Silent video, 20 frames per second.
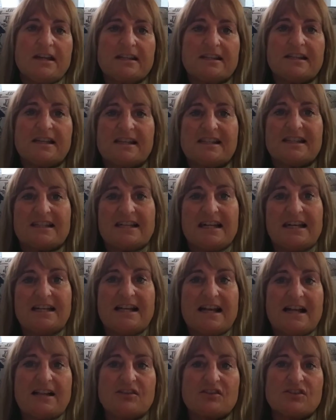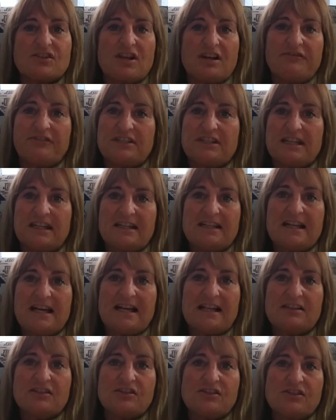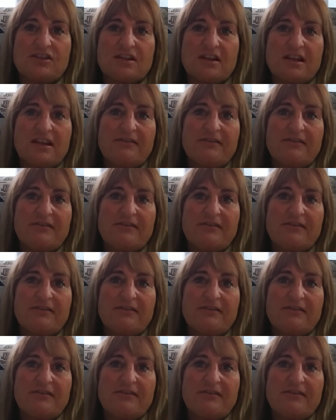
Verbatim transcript: says $10 off of $10.